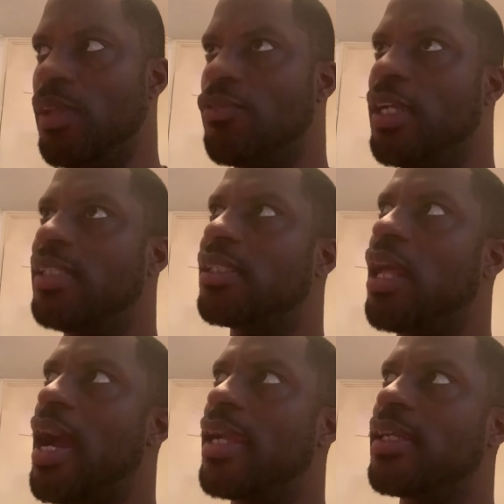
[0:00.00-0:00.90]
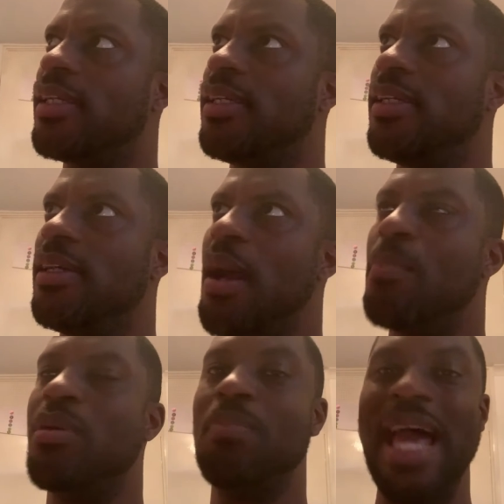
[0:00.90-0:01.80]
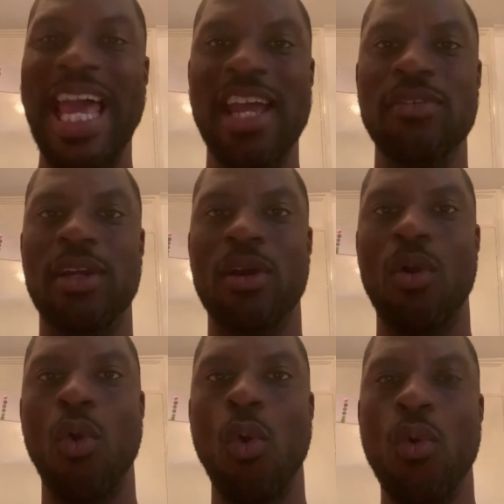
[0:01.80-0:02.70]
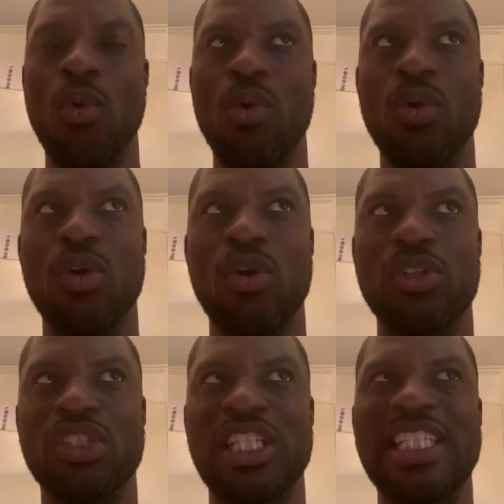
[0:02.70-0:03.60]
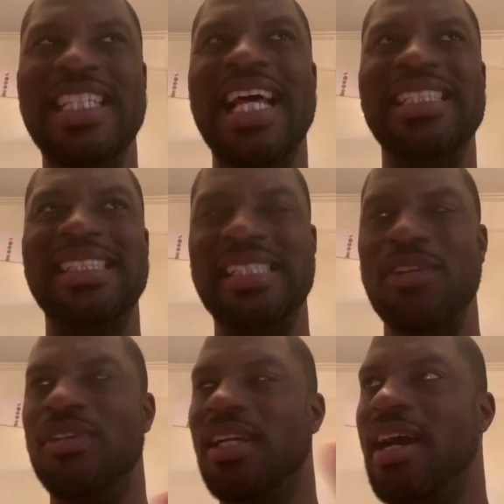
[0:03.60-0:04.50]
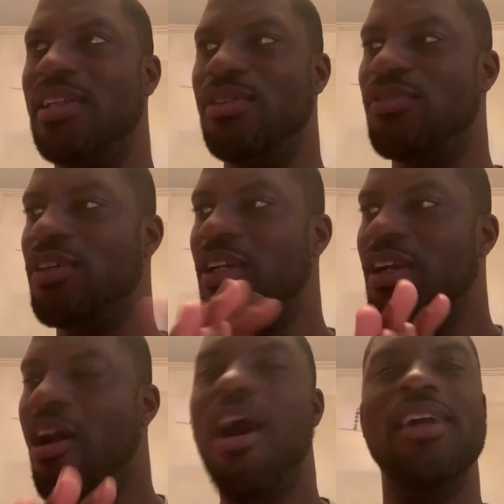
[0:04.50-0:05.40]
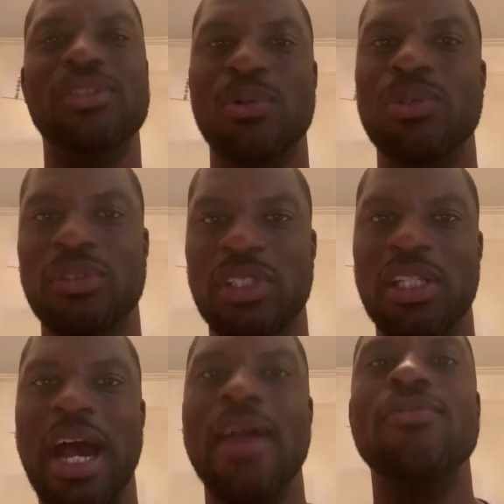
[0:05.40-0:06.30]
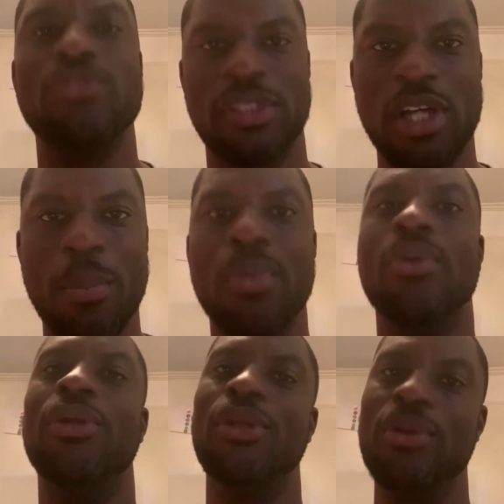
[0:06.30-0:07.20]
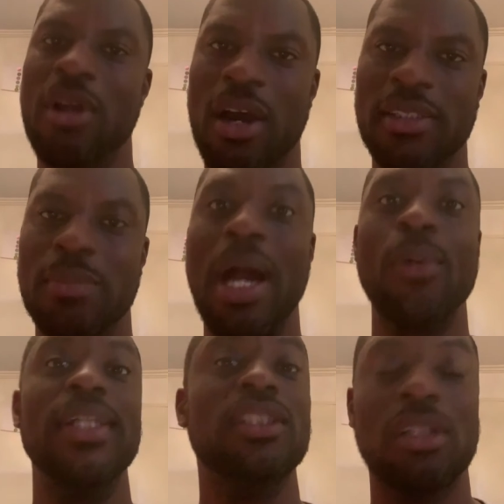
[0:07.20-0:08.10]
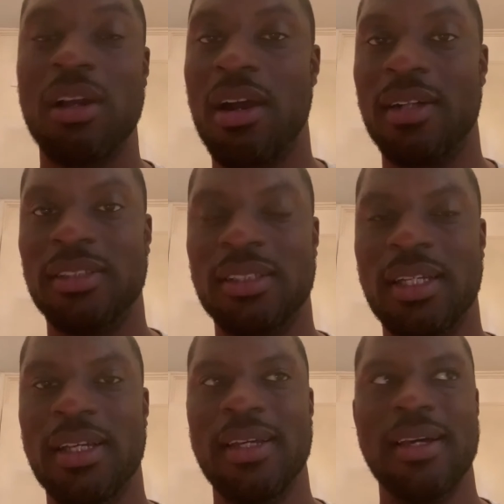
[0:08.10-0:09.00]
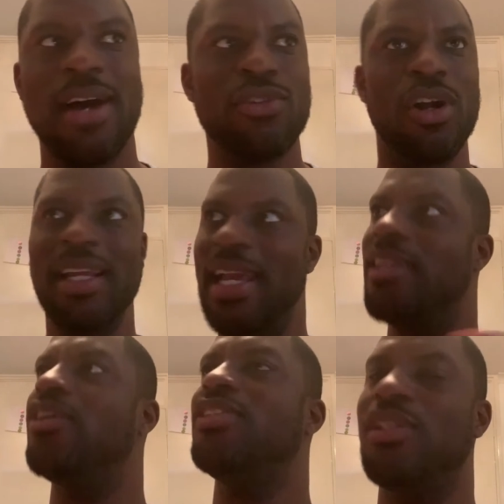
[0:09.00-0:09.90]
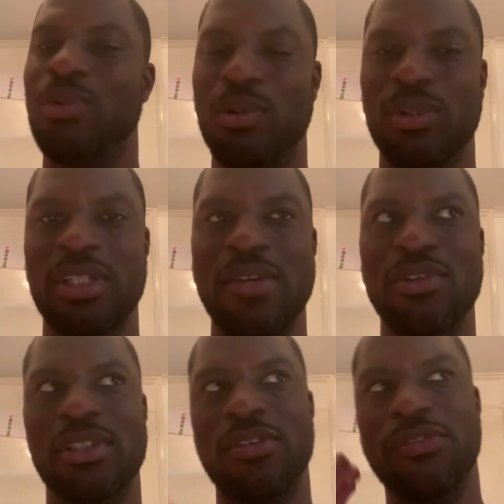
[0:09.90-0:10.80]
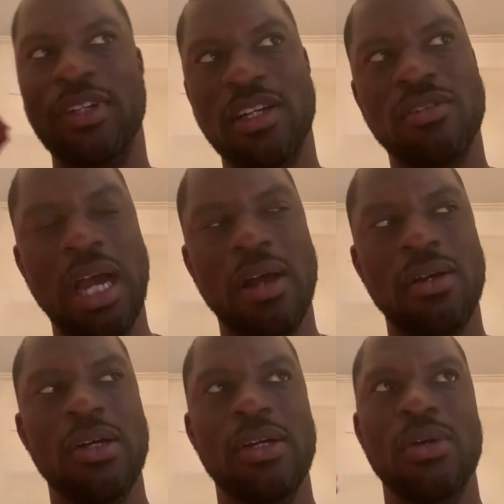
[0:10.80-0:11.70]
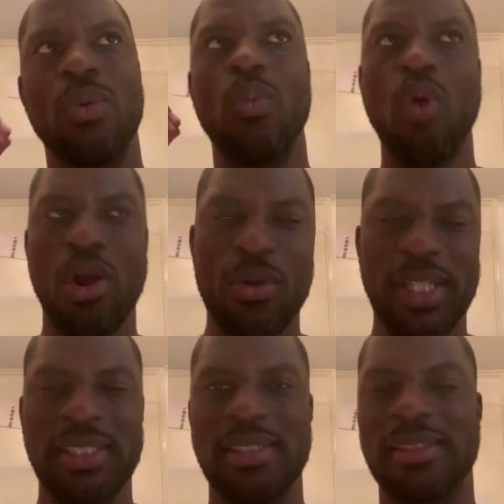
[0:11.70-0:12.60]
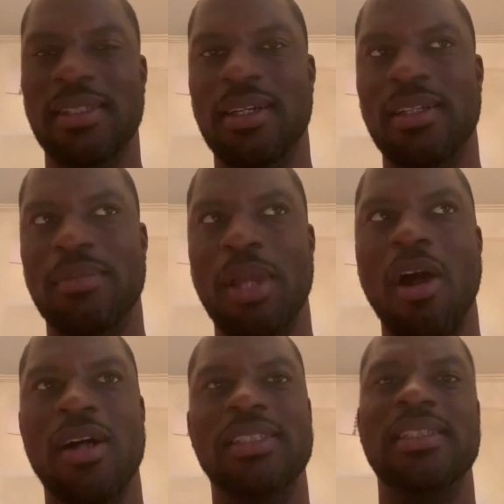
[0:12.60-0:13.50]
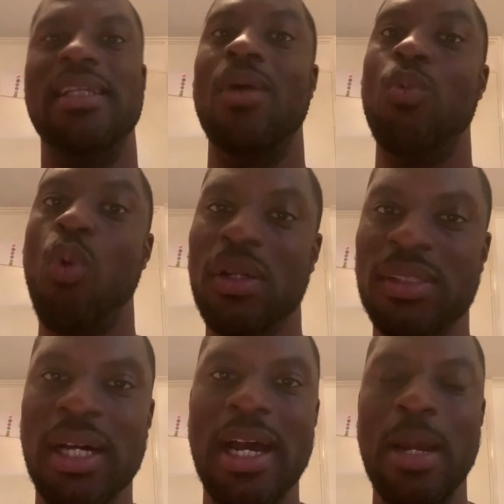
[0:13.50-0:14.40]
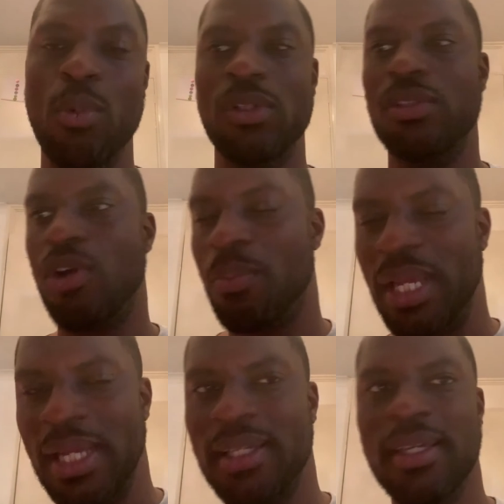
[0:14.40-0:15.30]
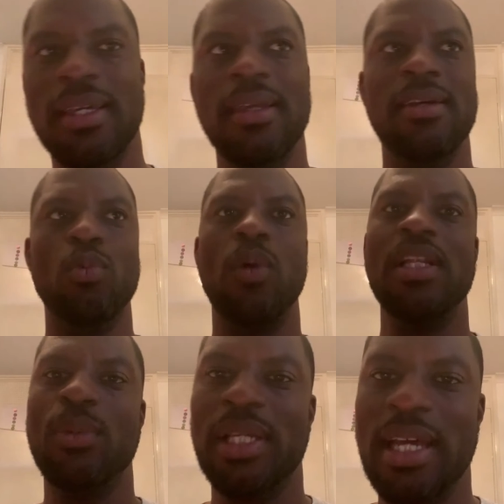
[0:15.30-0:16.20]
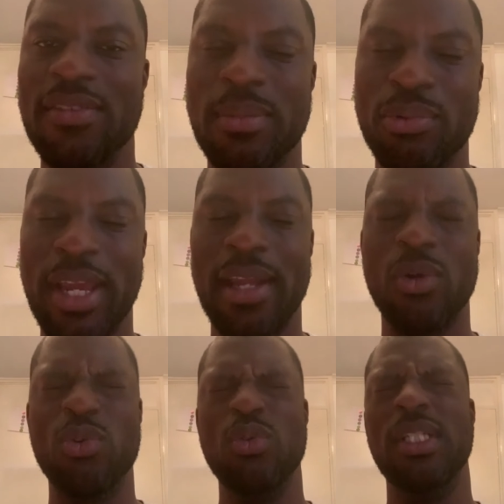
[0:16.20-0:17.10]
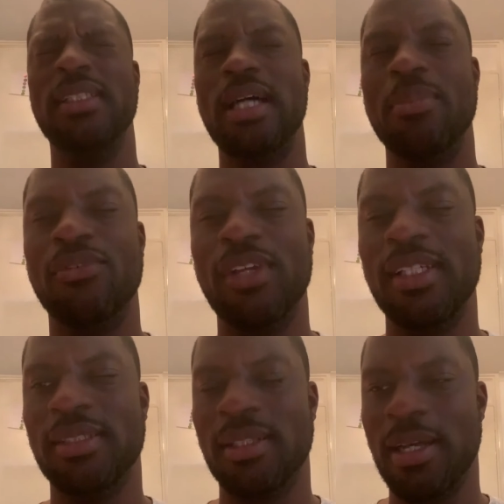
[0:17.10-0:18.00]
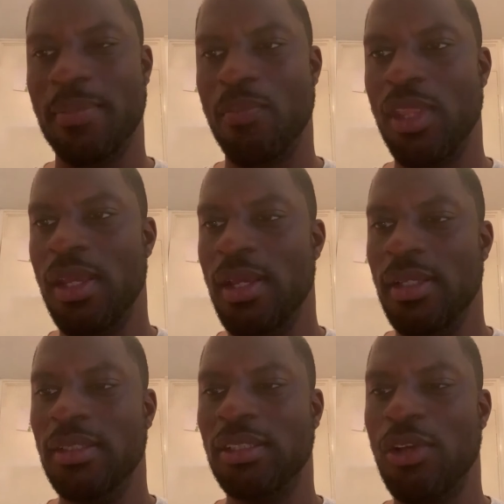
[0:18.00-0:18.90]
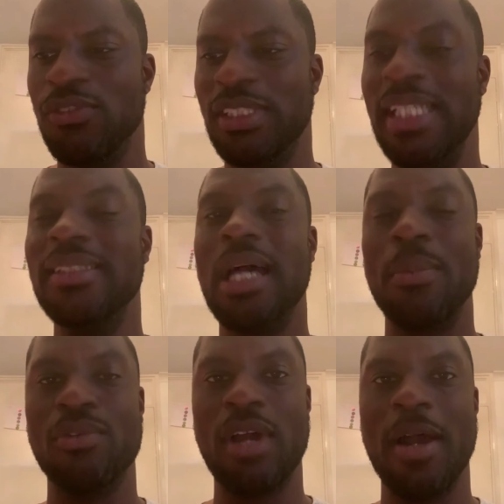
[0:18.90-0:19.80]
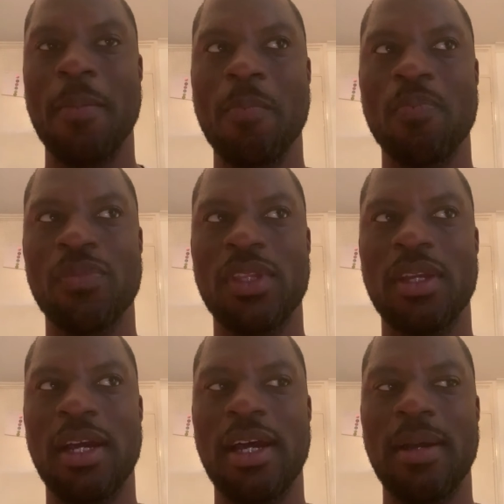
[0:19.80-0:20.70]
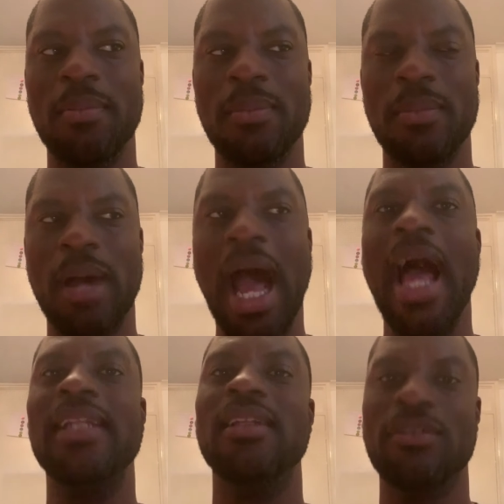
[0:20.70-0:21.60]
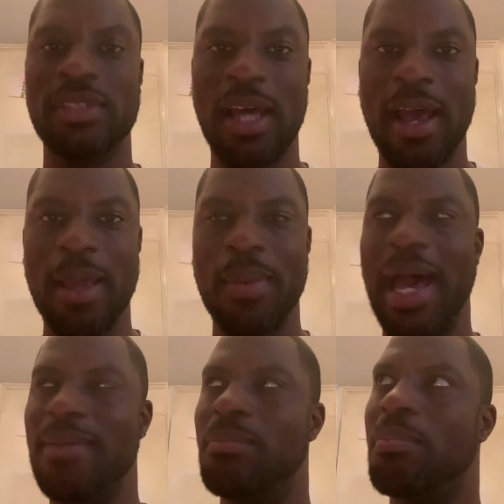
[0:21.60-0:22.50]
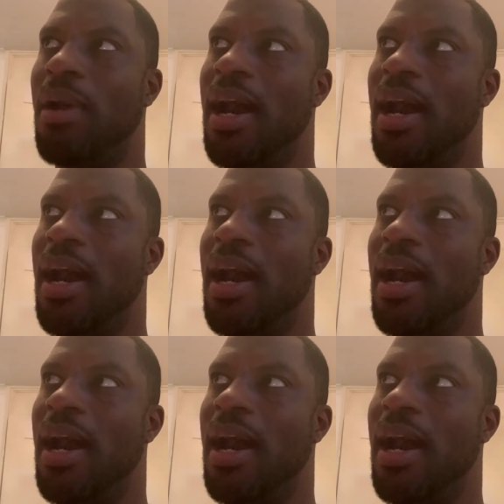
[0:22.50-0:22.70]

things like preparing all the necessary kind of articles of the night. For example, cue cards, my question cards. I've got to get those in order. I've got to figure out what questions are going to be asked at what time, what topic, when are we going to have to break. All these type of things are done. So for this time around, I had enough time, and